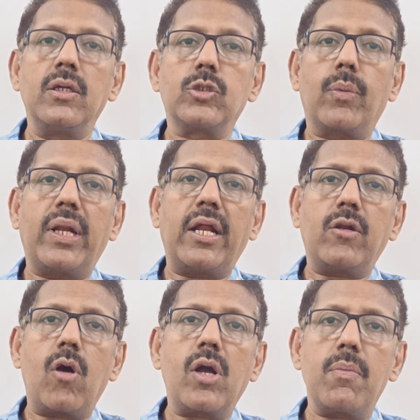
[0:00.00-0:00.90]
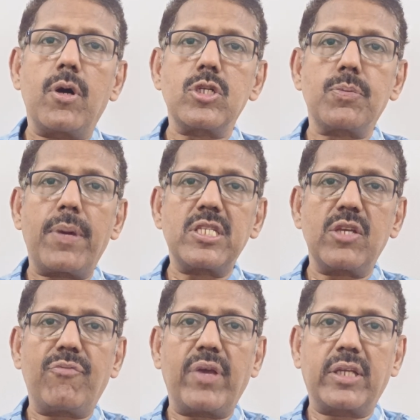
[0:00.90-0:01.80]
So when I talk about
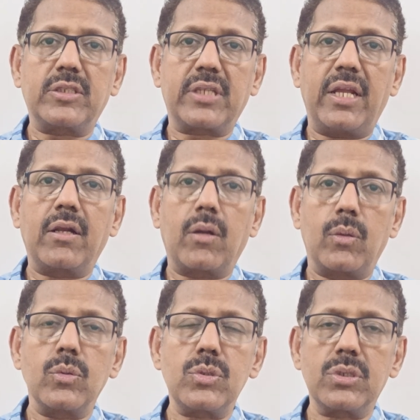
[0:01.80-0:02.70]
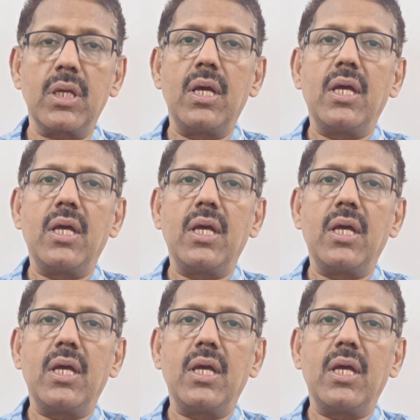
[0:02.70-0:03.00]
specific skin clues,